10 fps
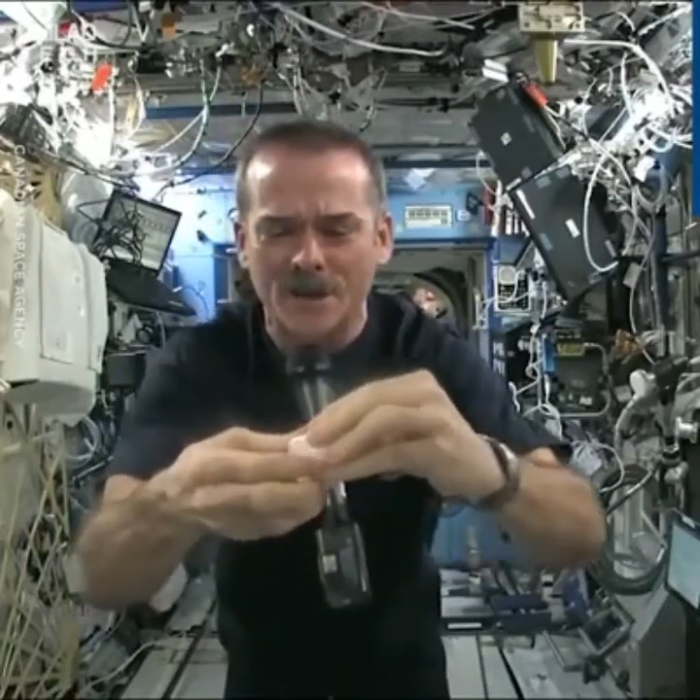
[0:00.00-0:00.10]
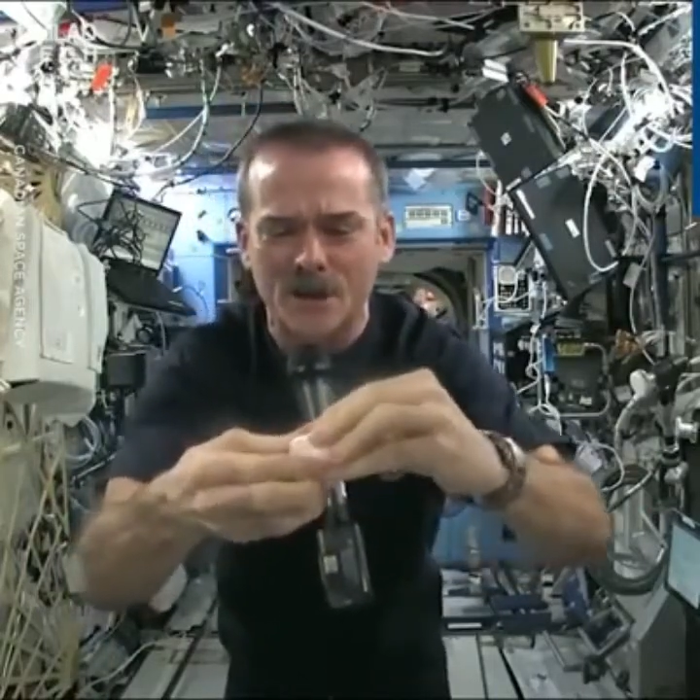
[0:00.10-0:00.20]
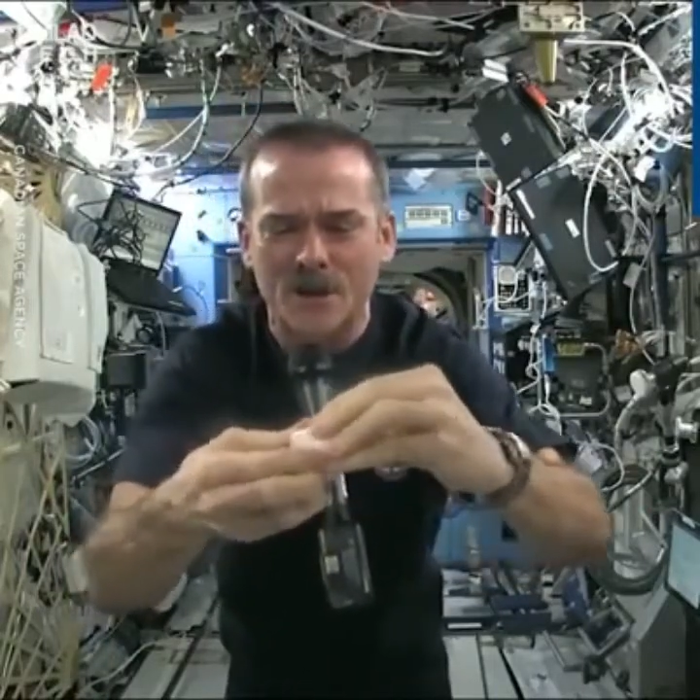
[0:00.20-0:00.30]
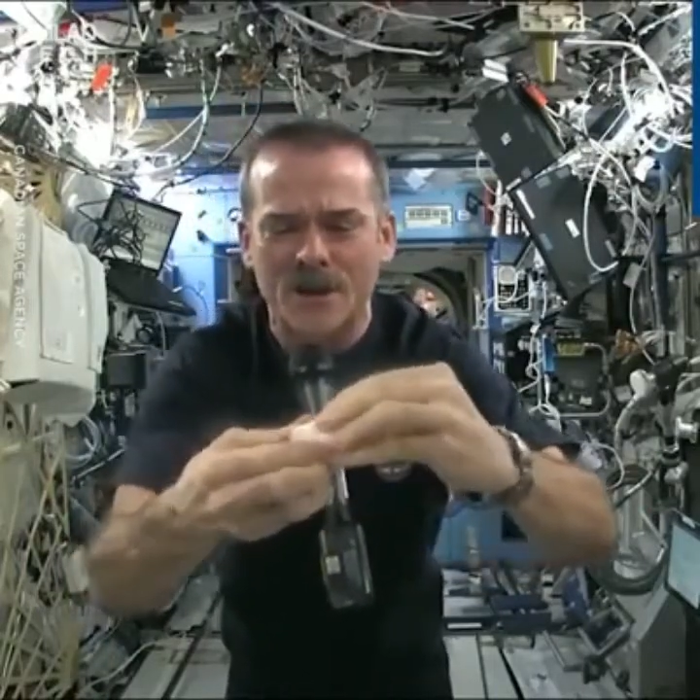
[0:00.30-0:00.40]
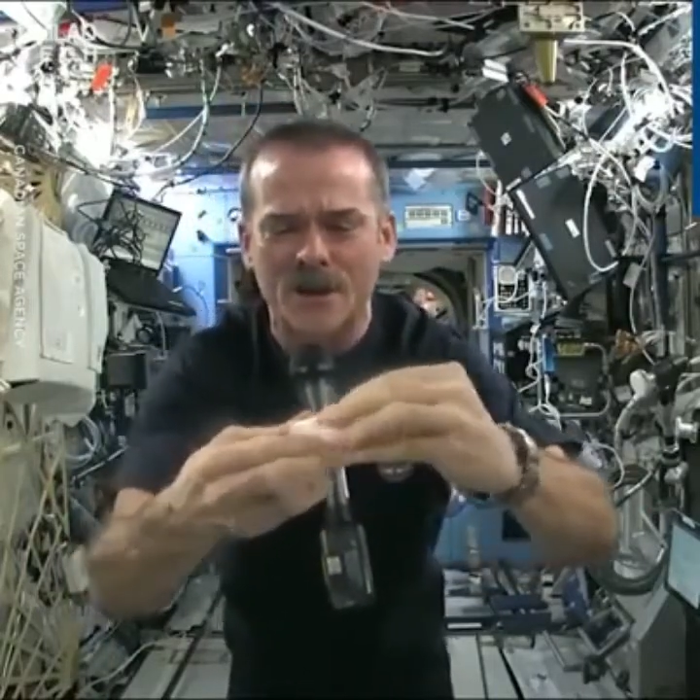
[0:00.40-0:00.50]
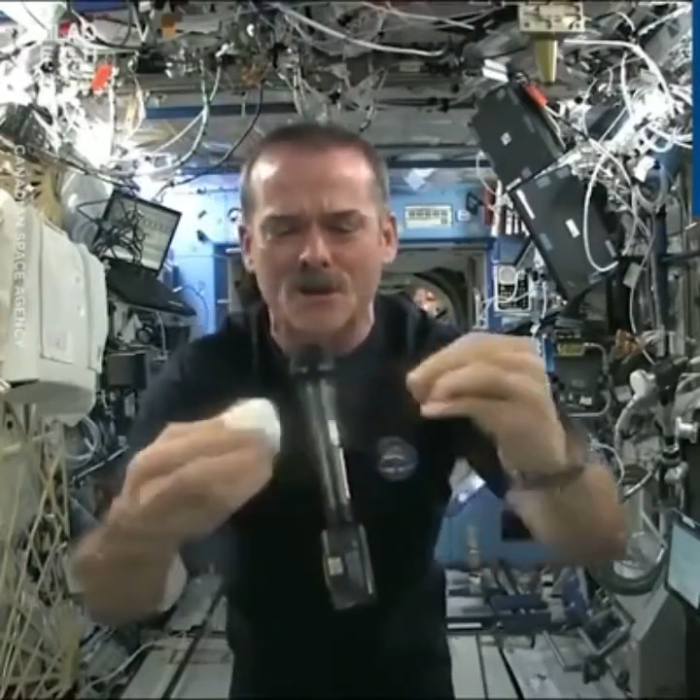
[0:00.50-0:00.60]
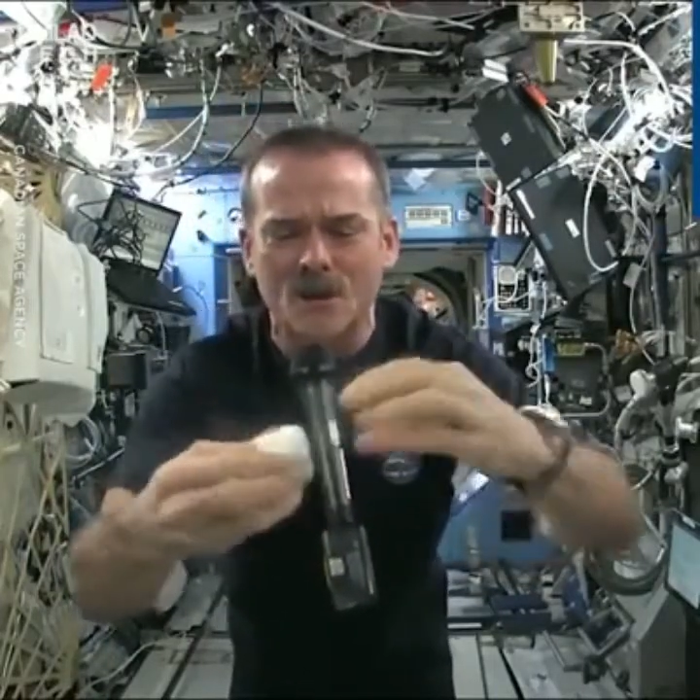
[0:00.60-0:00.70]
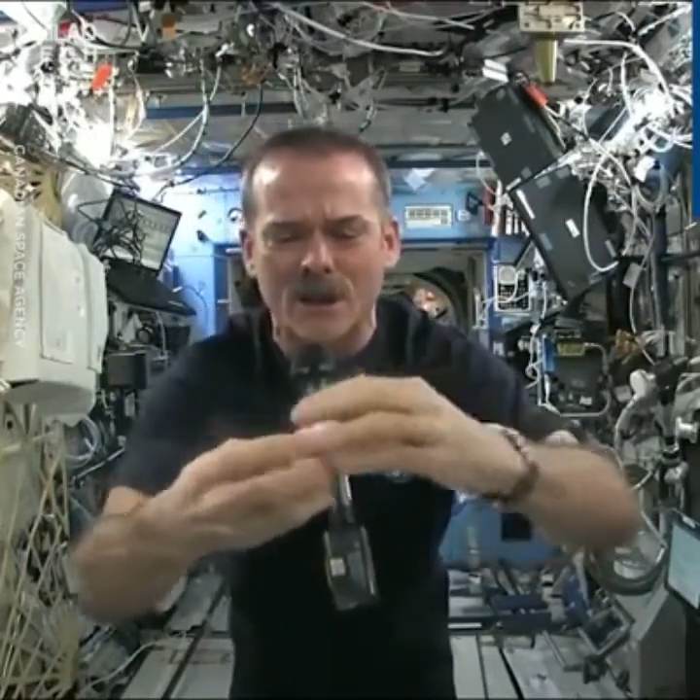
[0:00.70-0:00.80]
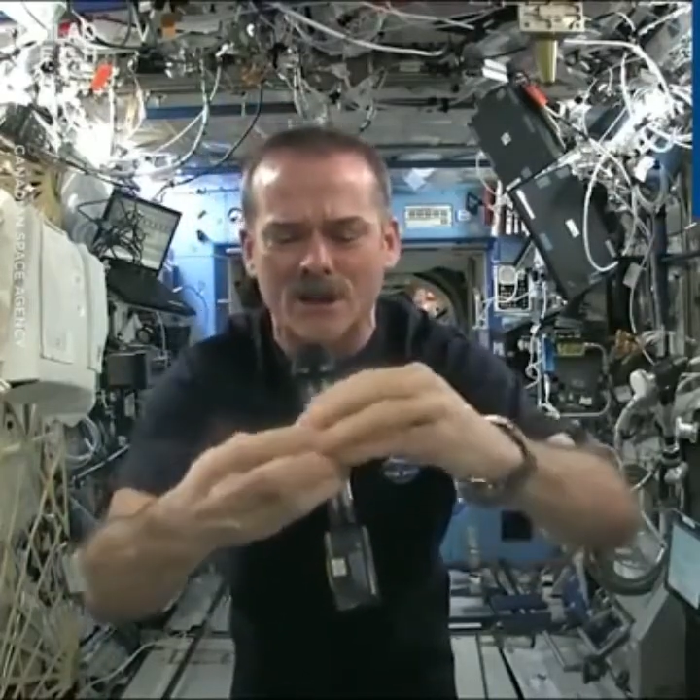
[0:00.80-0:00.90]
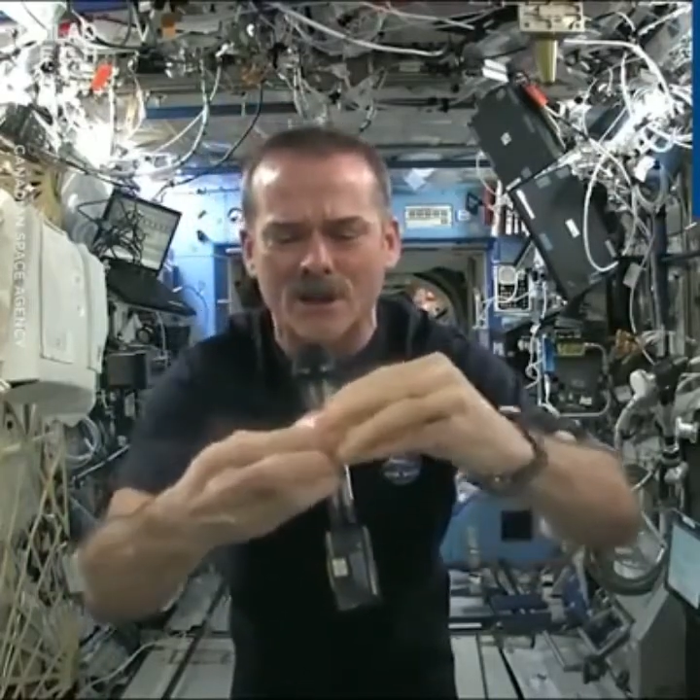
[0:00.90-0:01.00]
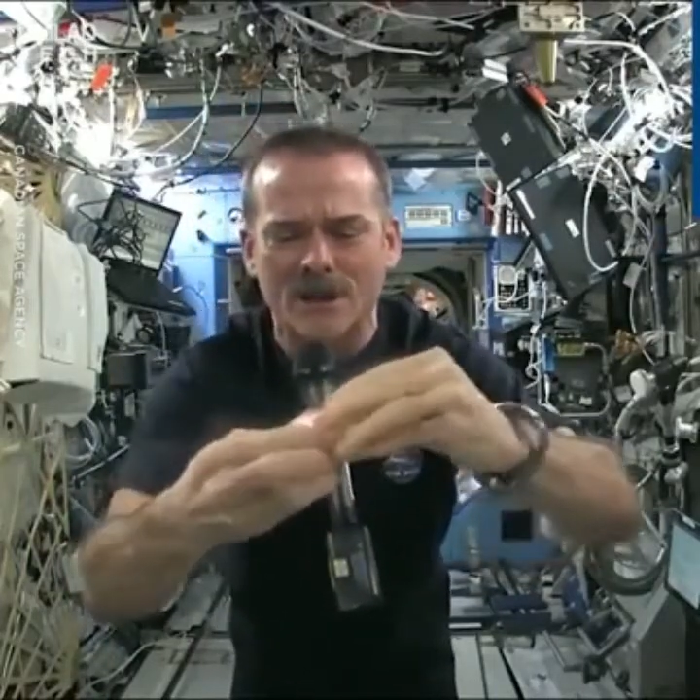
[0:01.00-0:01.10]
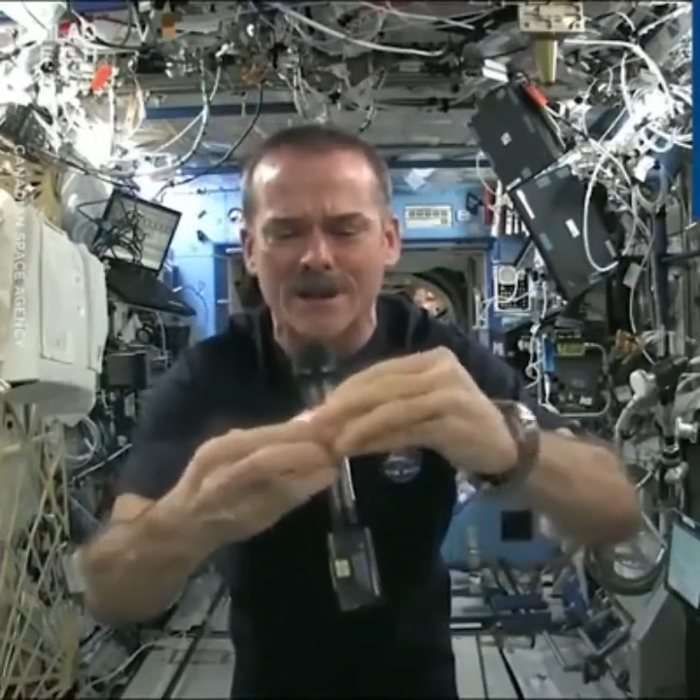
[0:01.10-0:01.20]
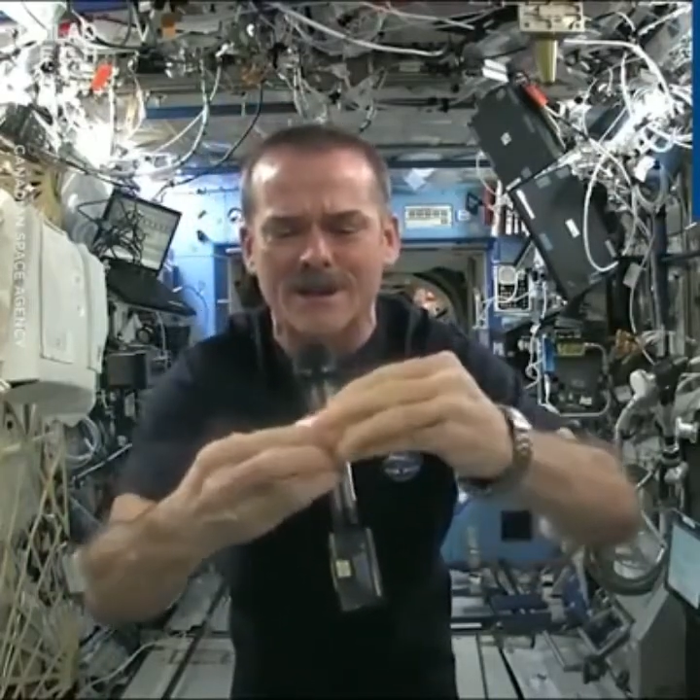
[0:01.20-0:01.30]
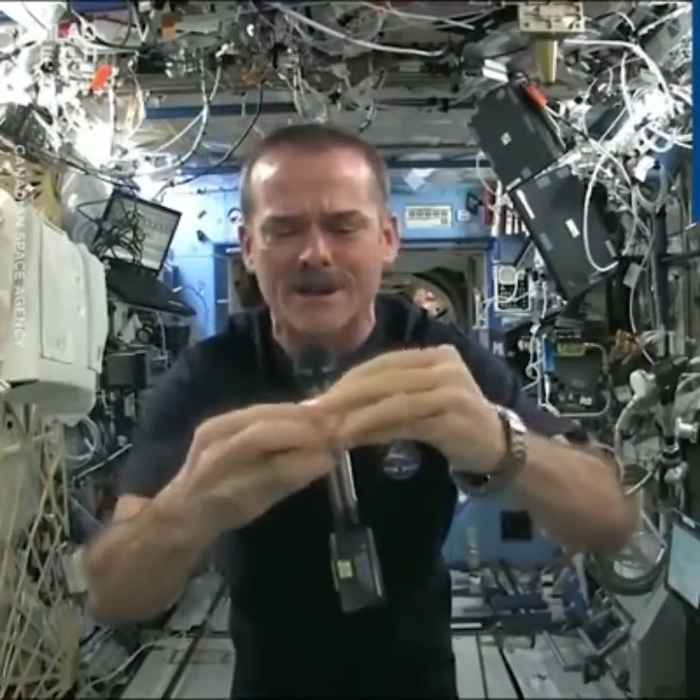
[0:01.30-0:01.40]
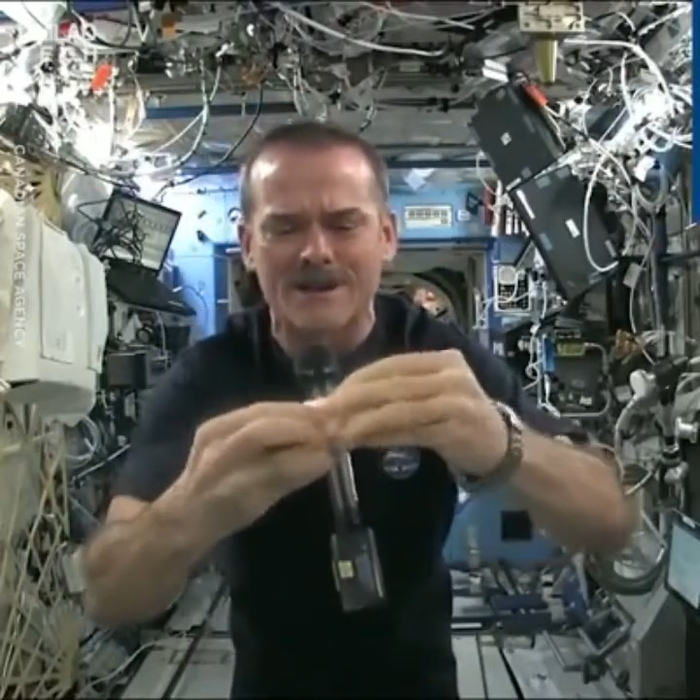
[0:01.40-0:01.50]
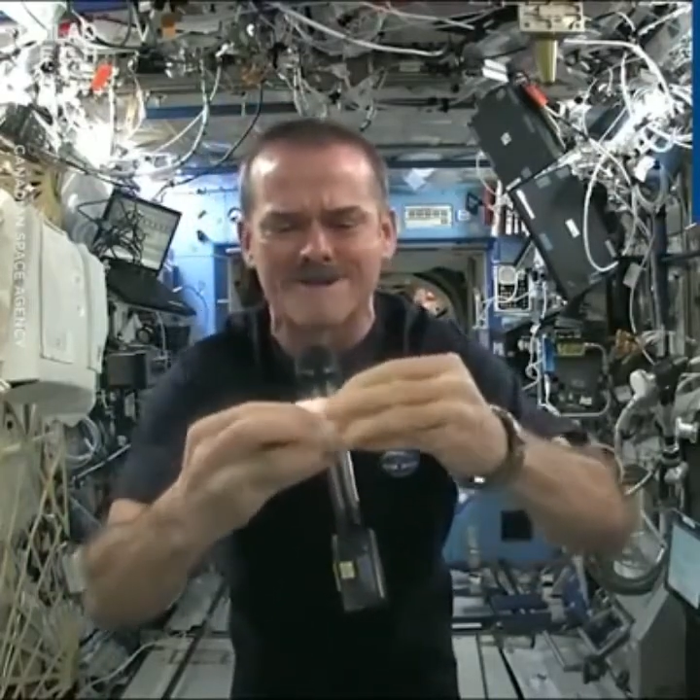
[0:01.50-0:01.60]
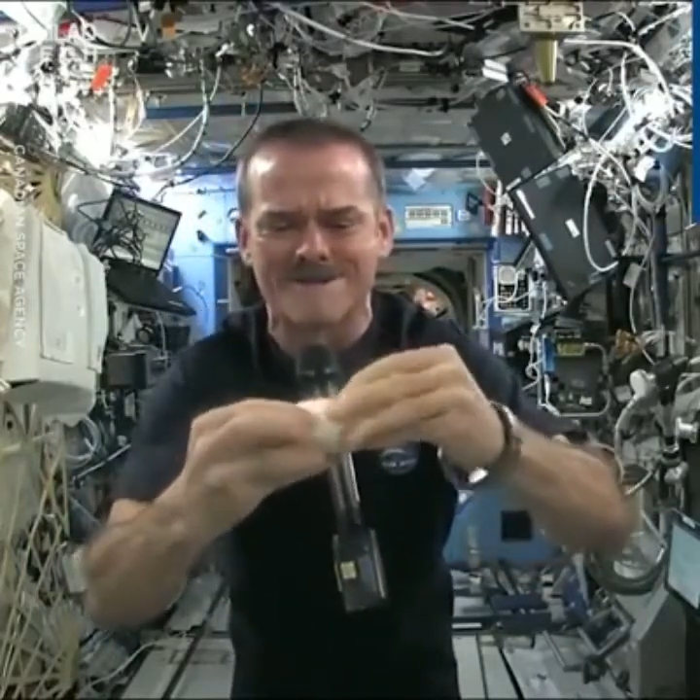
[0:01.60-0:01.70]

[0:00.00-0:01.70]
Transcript: and turn it into a washcloth,